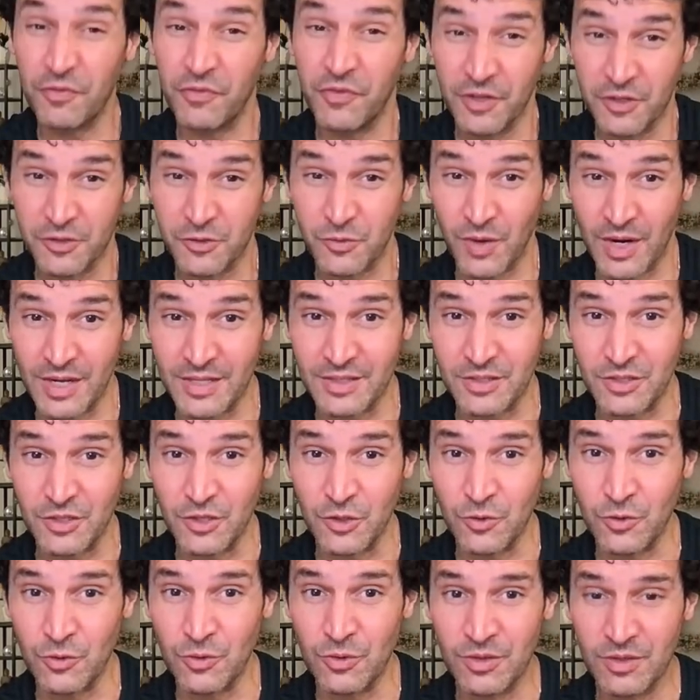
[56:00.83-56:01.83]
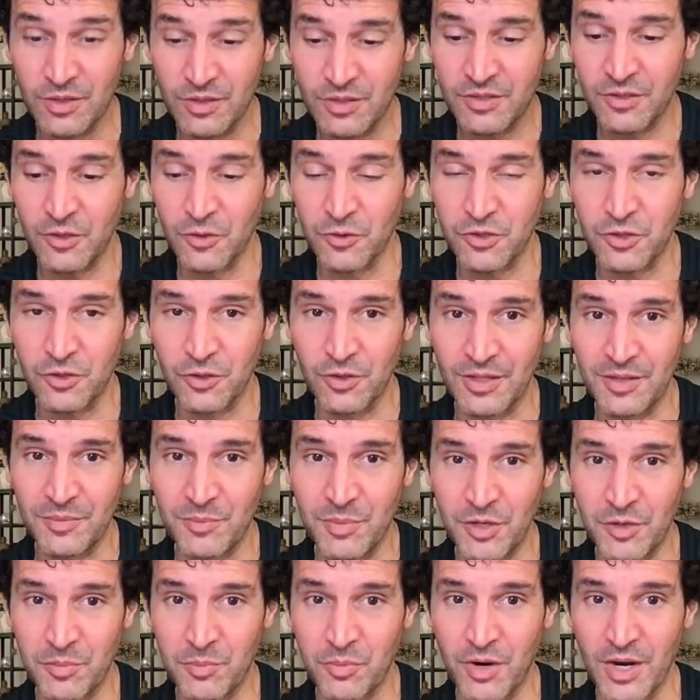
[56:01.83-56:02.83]
feels right to you. Social and
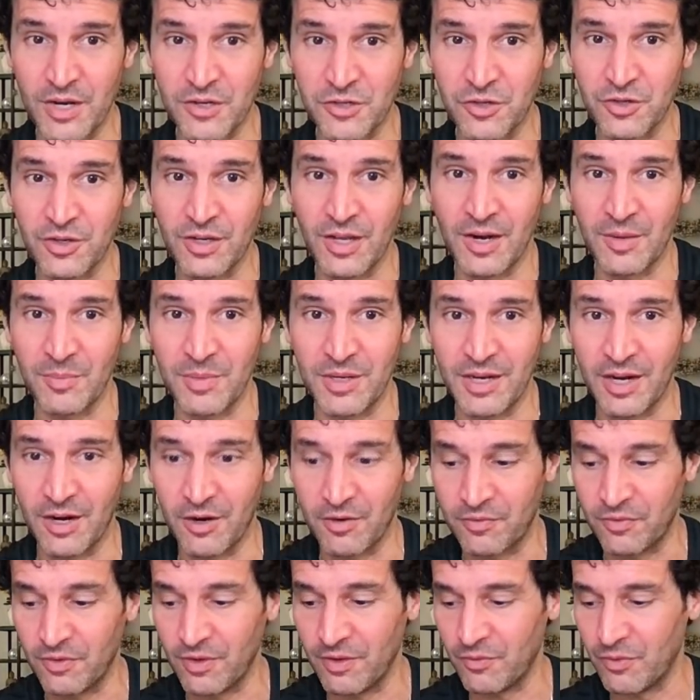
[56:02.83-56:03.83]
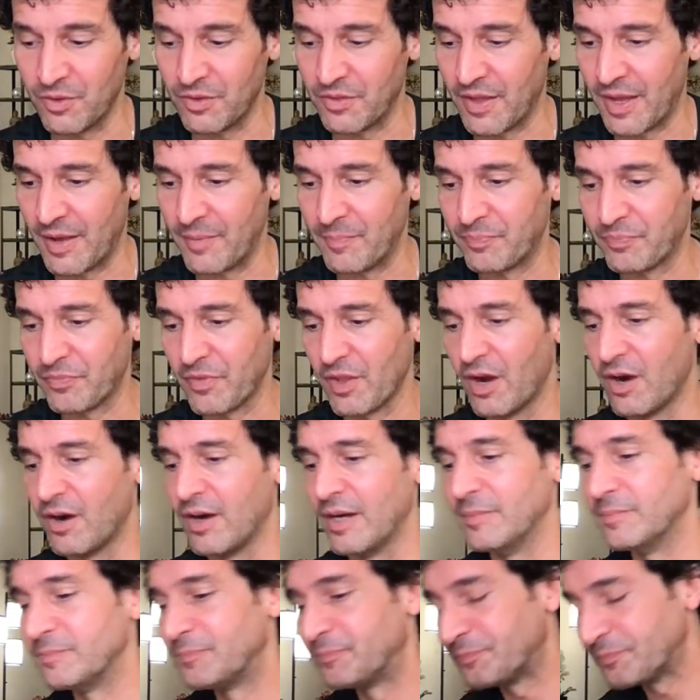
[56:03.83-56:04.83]
peer pressure, you got to be careful of with that. All
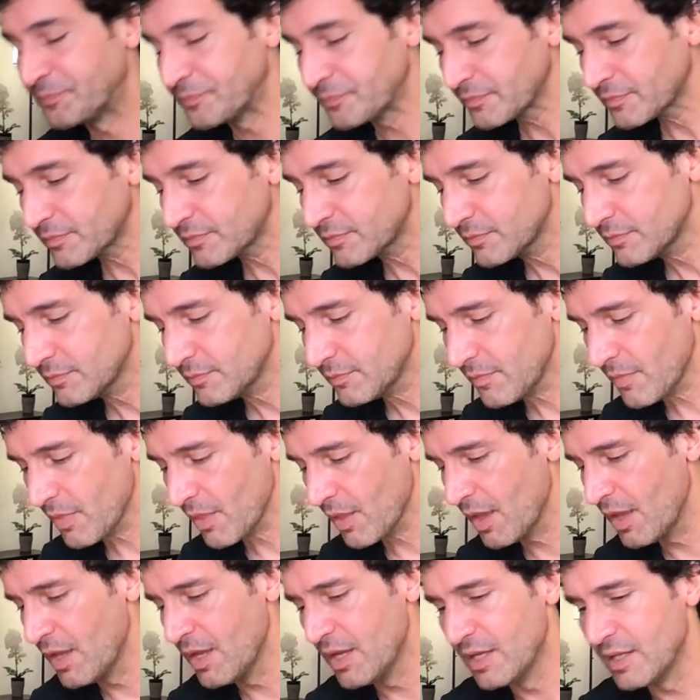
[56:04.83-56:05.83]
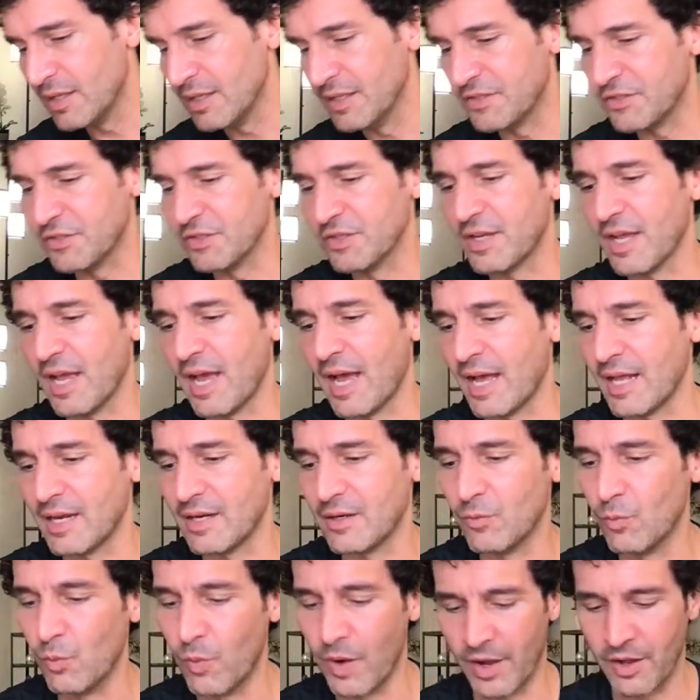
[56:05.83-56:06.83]
right, let's look
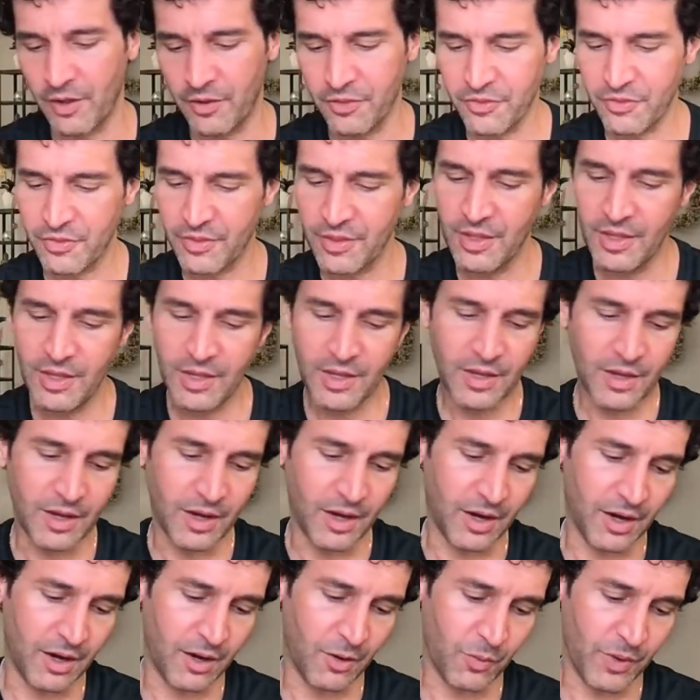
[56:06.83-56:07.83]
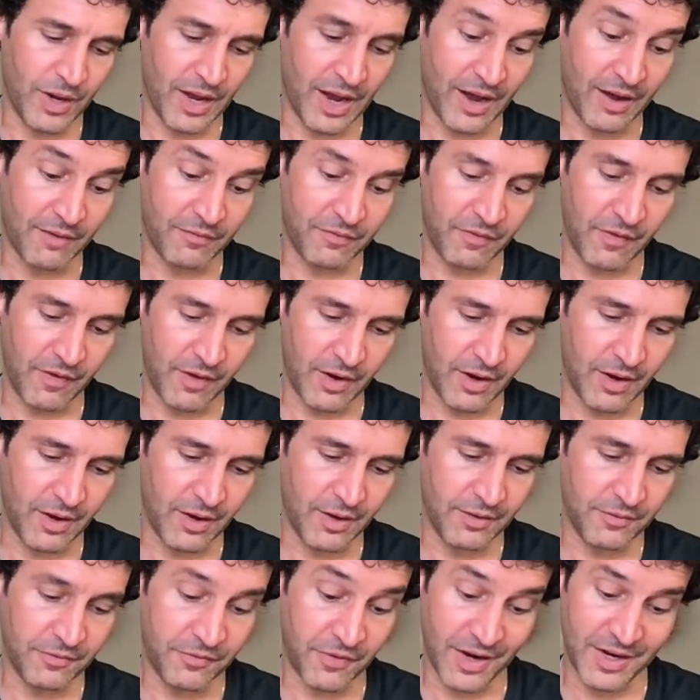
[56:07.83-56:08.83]
at wealth. We have
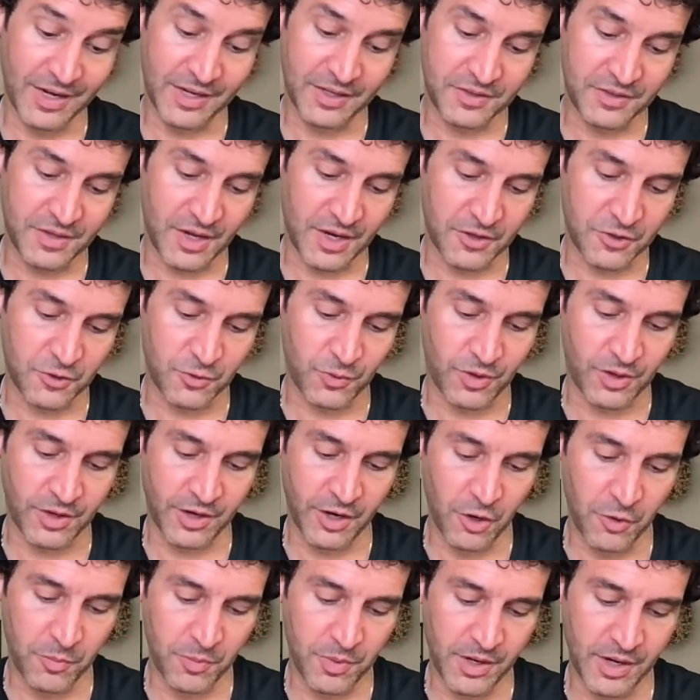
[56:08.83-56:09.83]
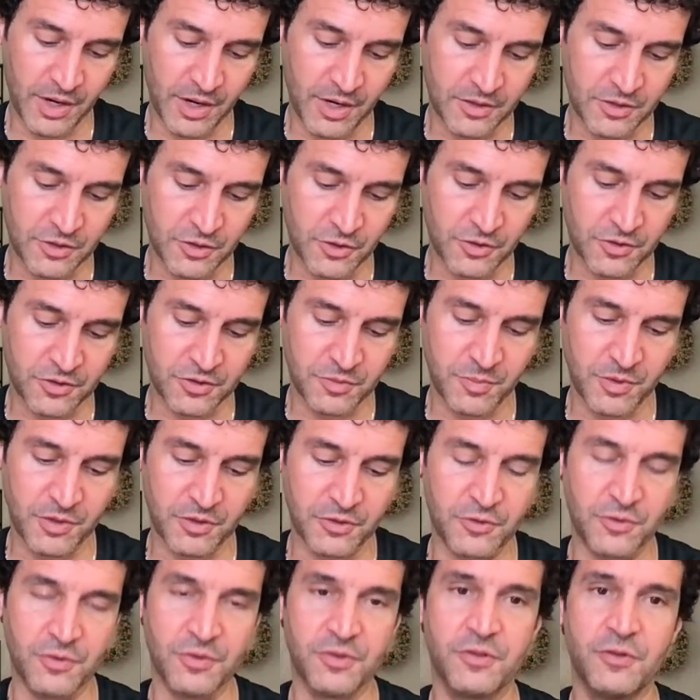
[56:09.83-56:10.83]
finding sanctuary, opening to your
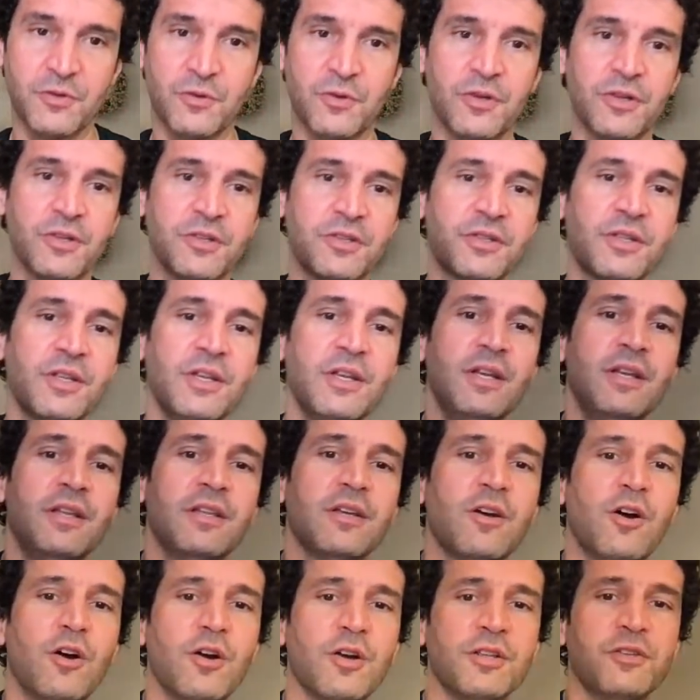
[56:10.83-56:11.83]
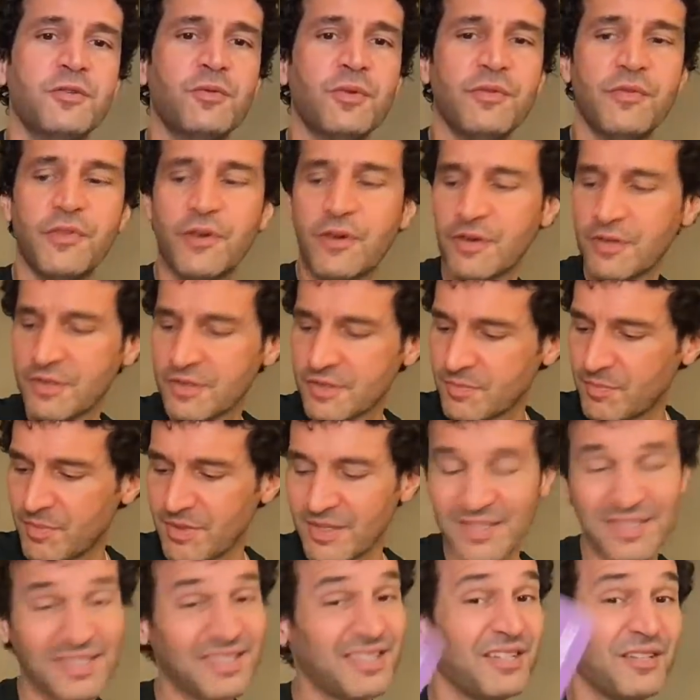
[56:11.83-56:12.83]
spiritual source. Card is reversed, but
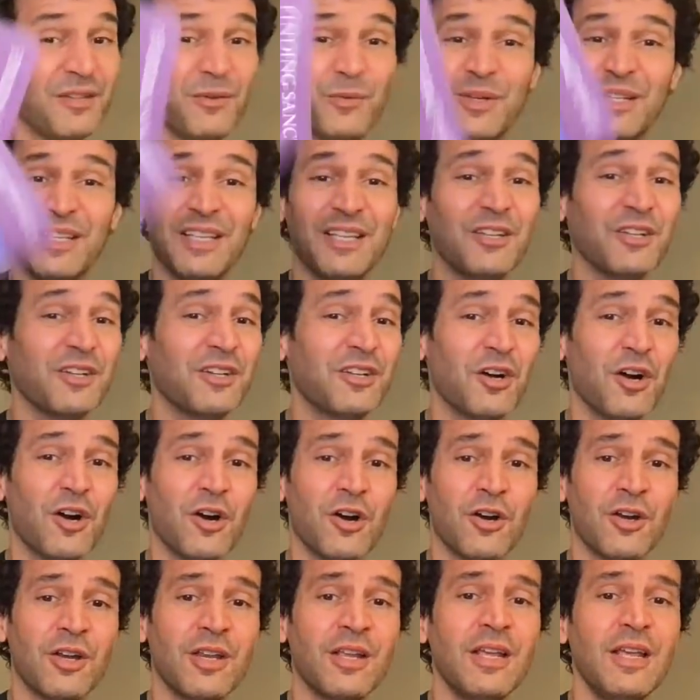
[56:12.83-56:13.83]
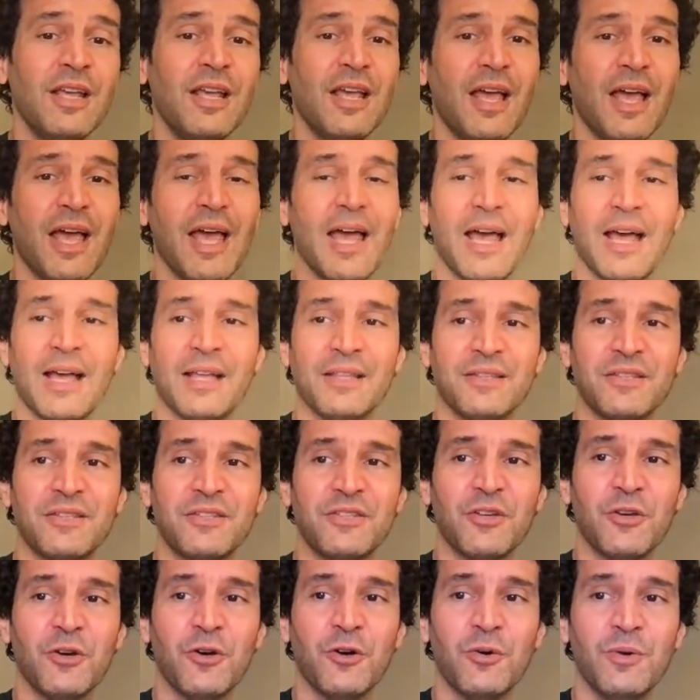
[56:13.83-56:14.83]
it's still a really good card. And
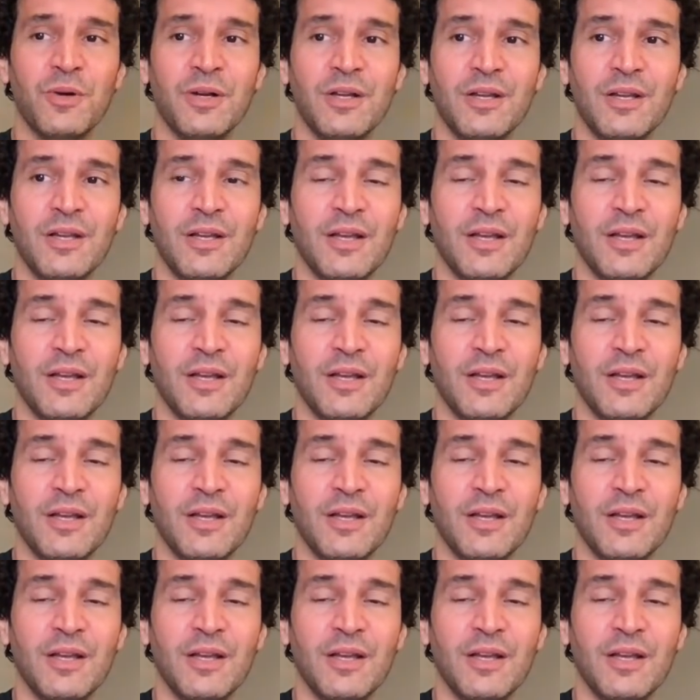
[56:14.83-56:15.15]
so